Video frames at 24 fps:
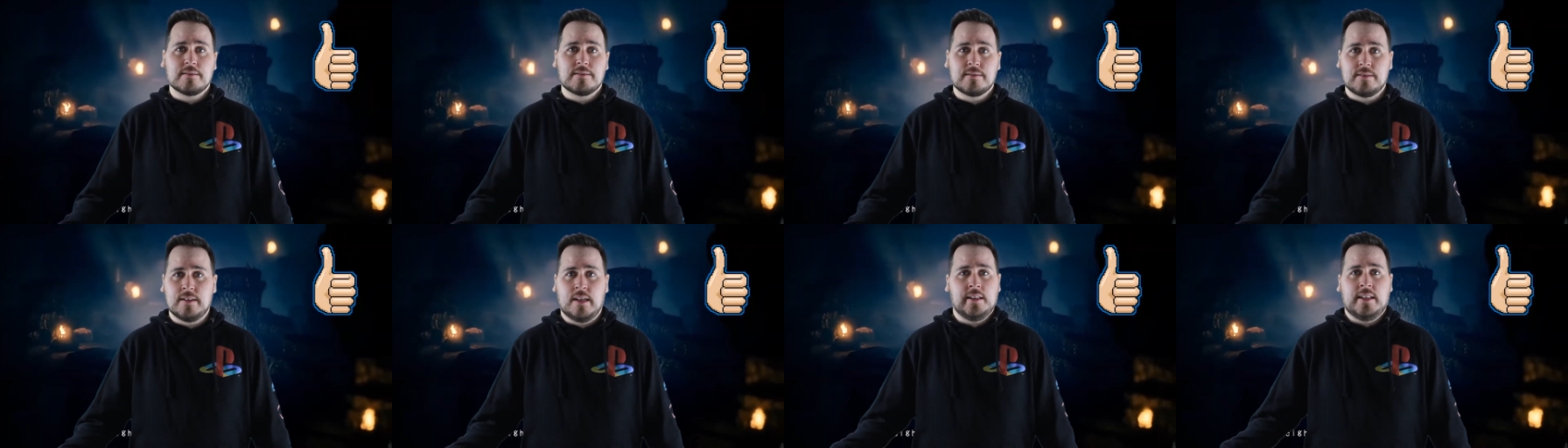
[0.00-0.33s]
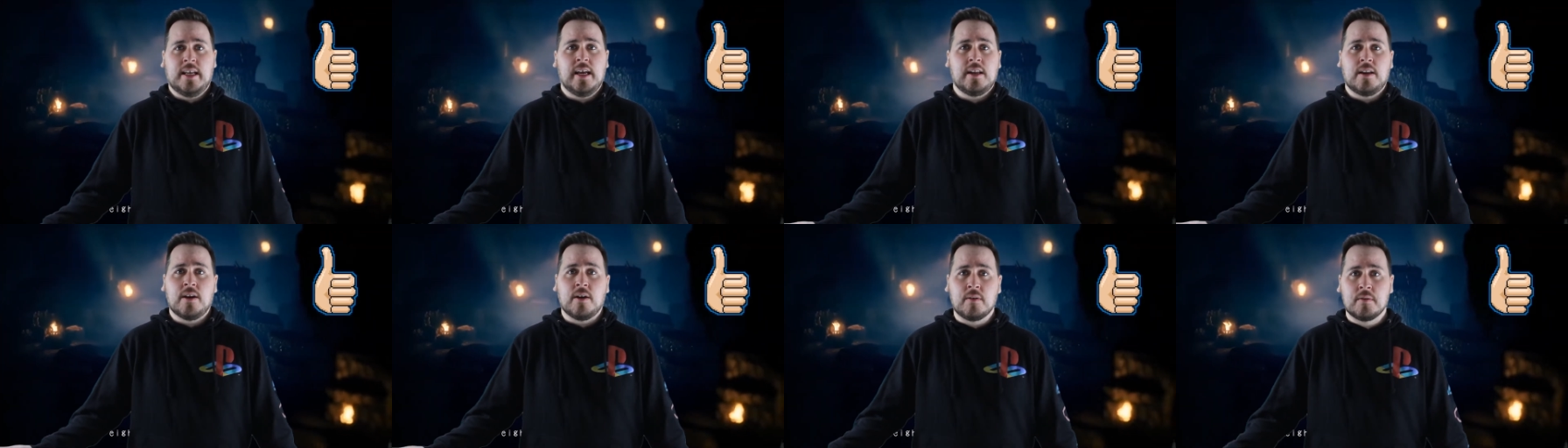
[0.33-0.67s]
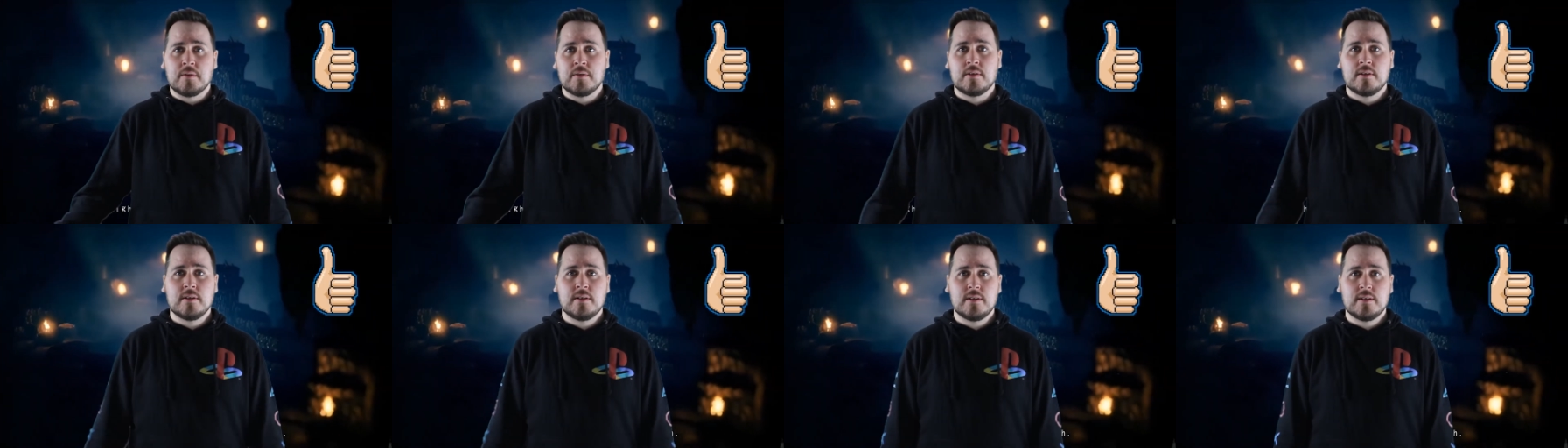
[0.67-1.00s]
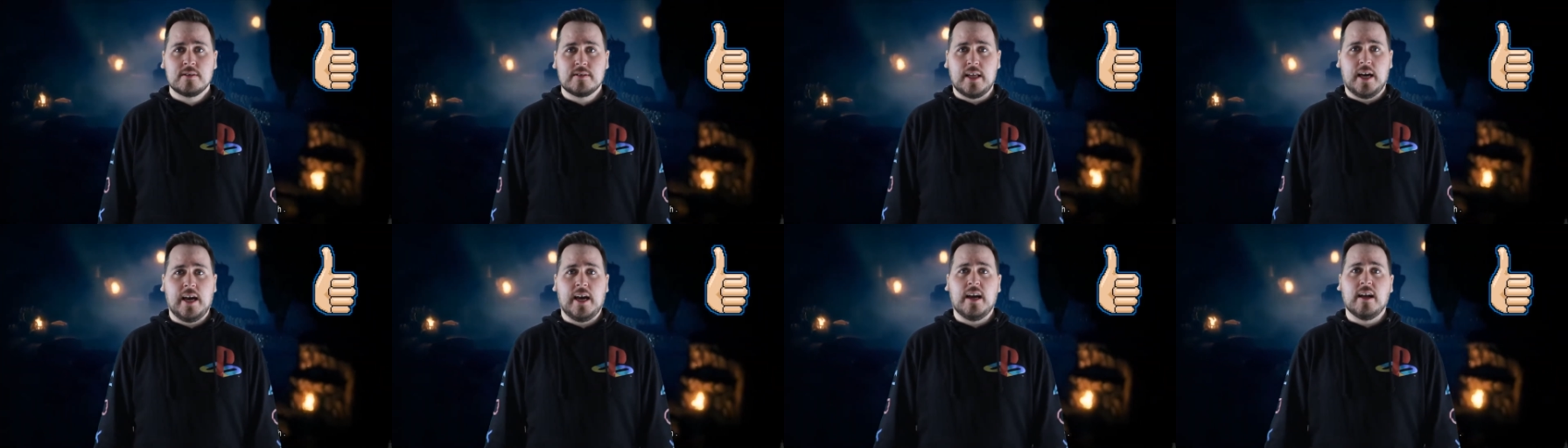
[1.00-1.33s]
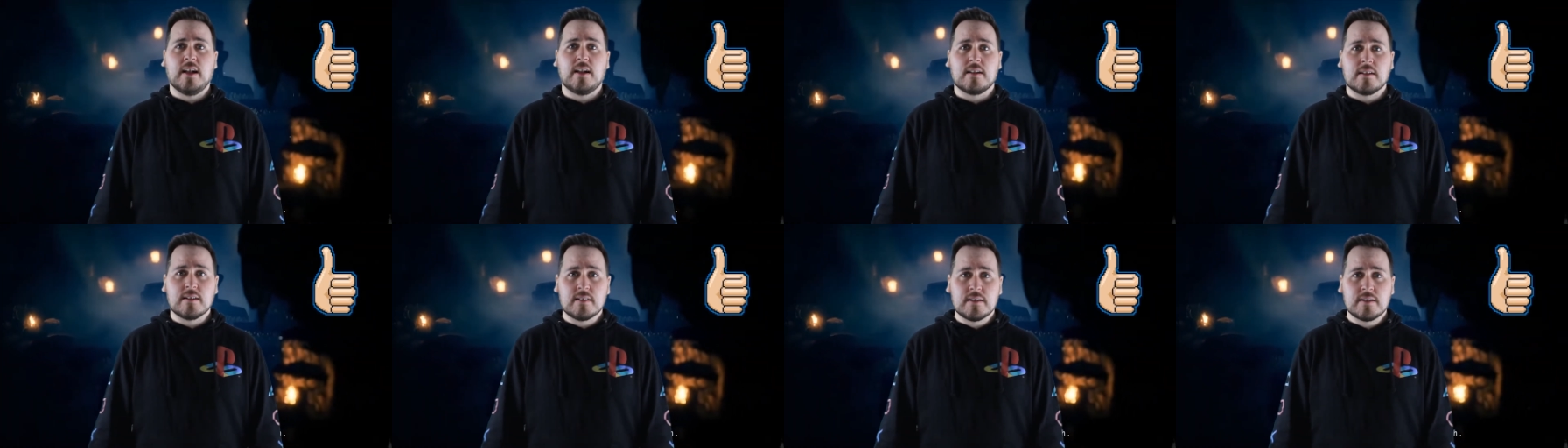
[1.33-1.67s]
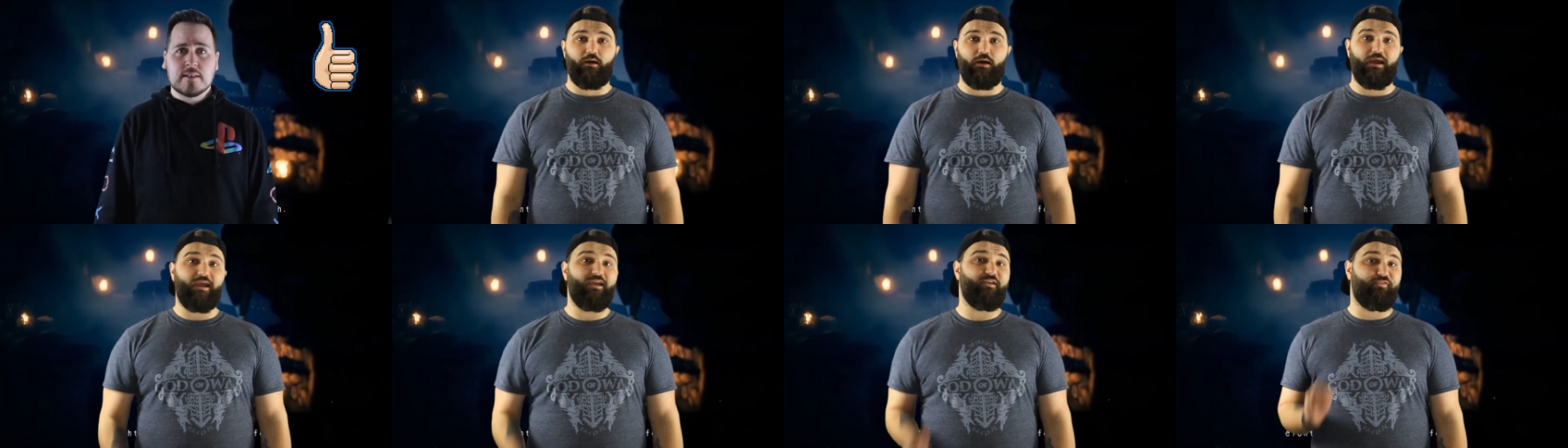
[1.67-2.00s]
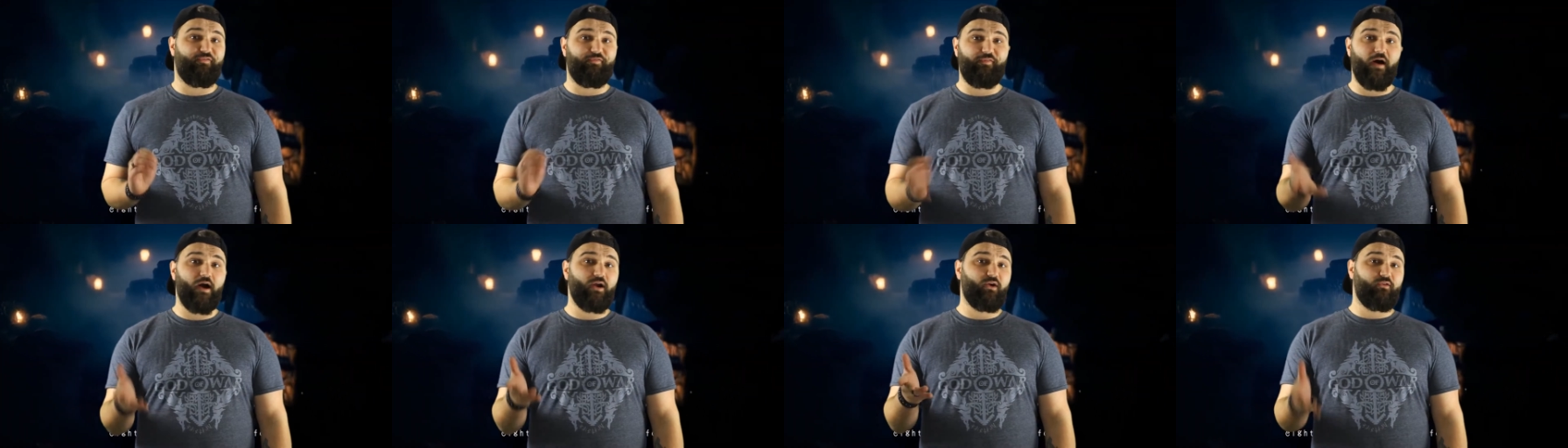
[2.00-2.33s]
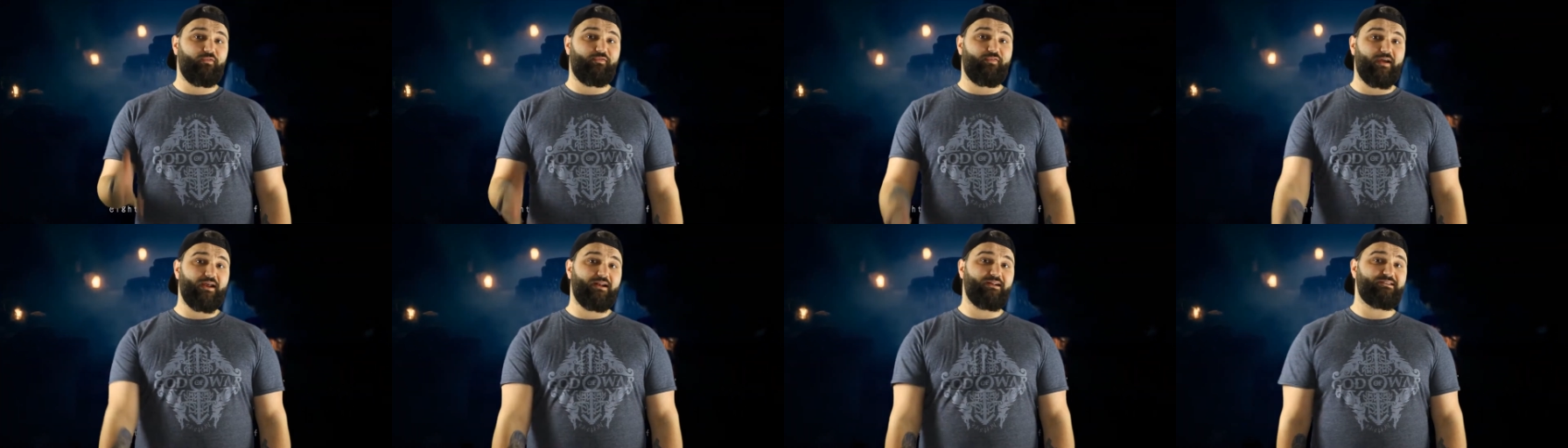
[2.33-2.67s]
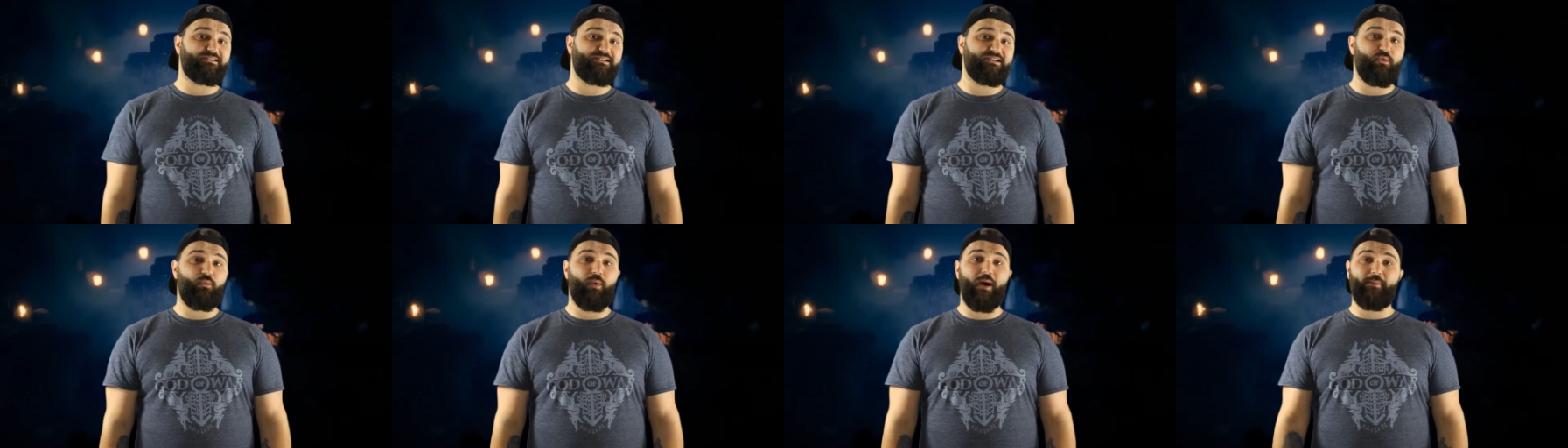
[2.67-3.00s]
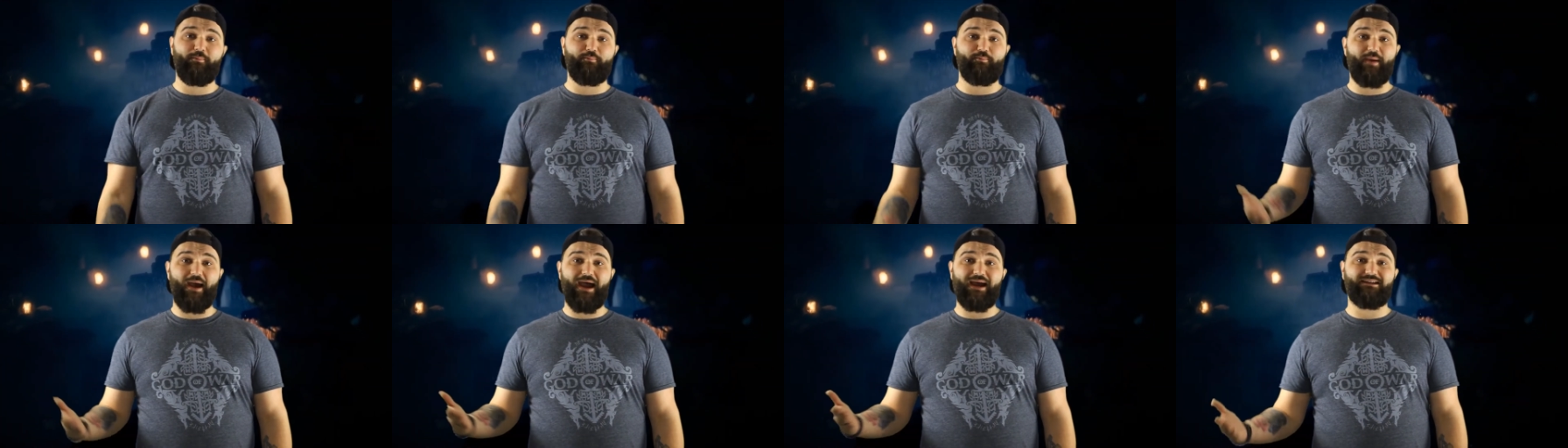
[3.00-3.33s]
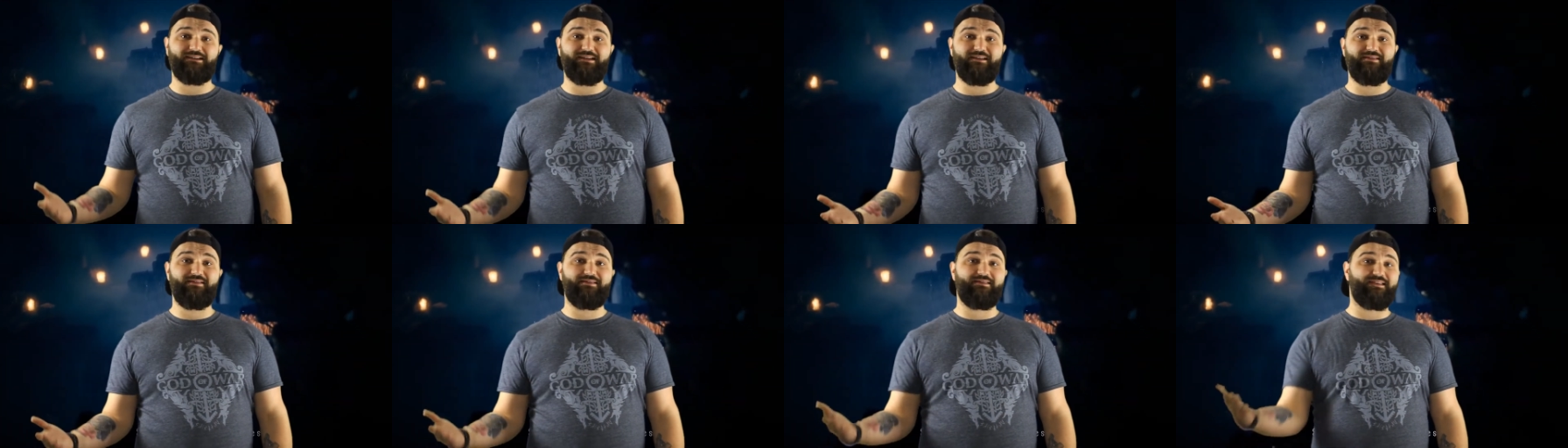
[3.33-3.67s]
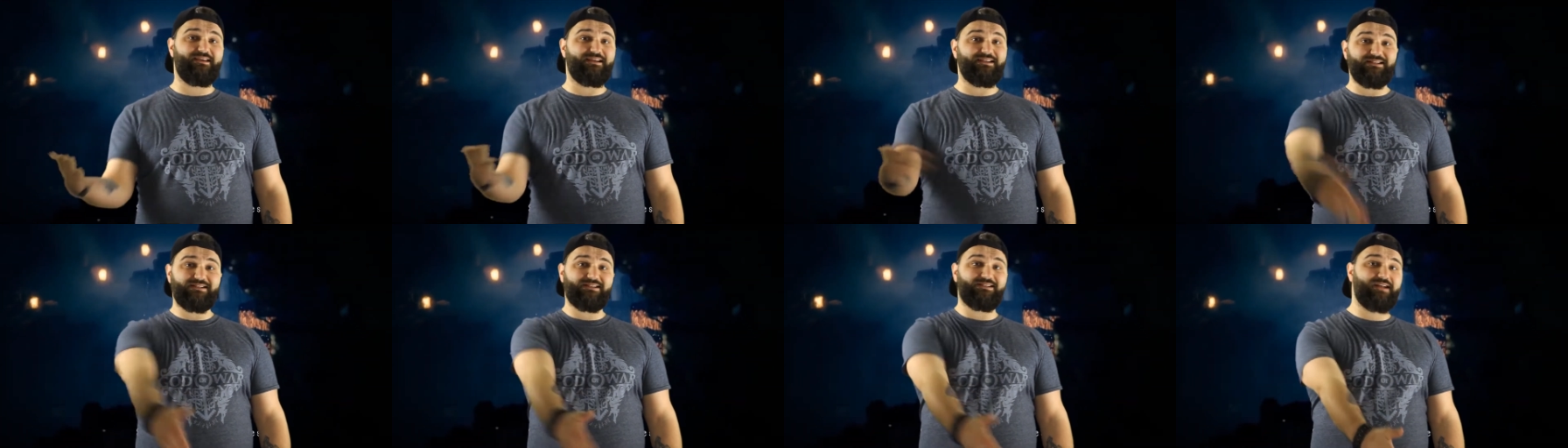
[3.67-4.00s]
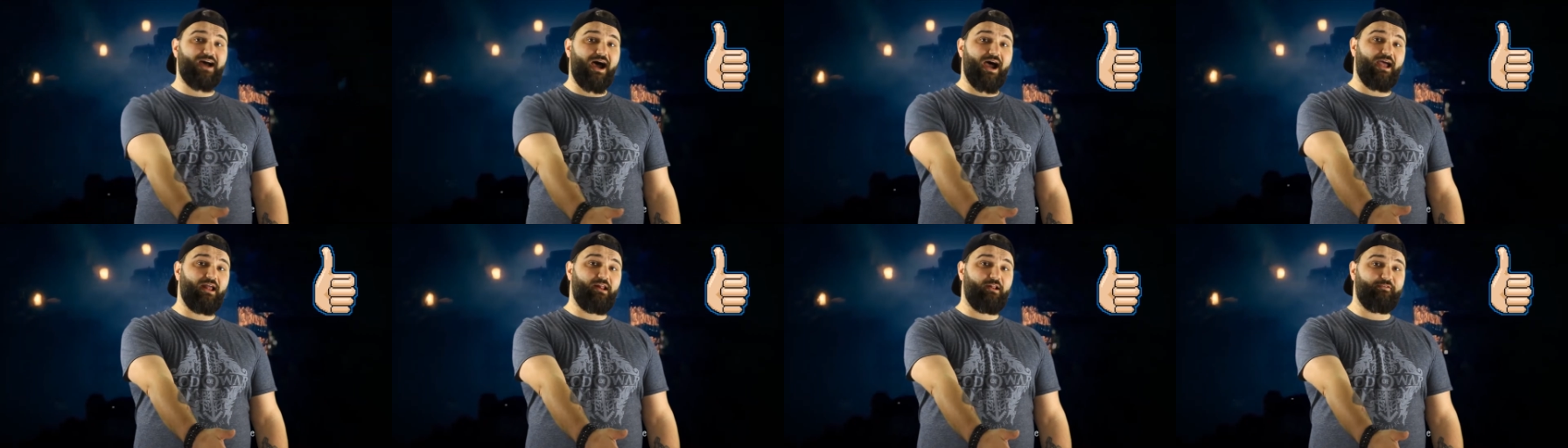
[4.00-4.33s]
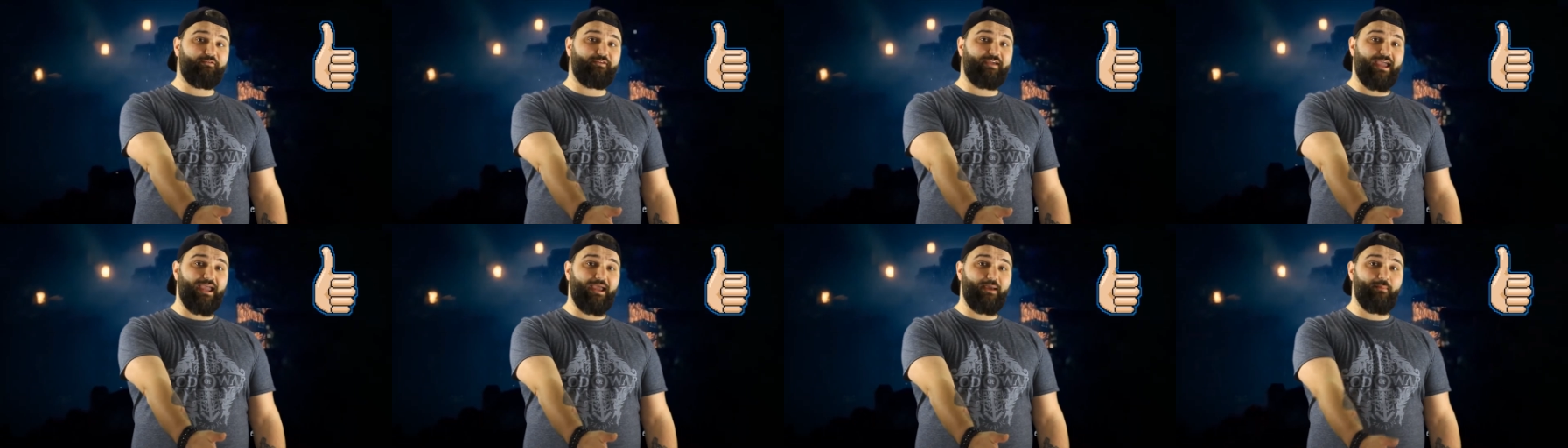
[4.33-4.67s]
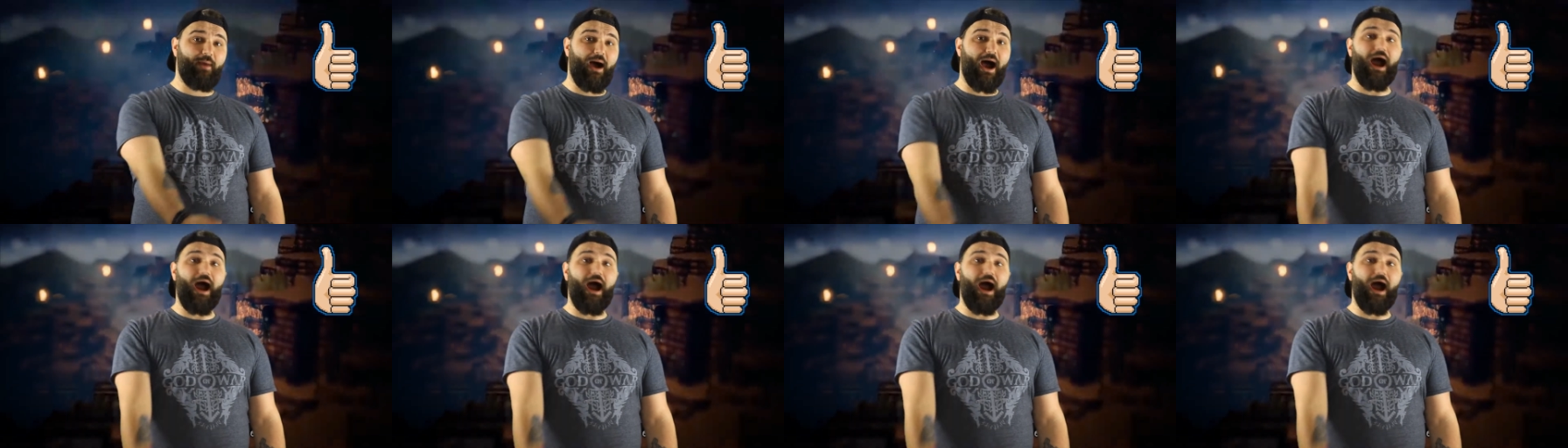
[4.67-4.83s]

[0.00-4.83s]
Nintendo, the hell. If Final Fantasy went back to this style of game,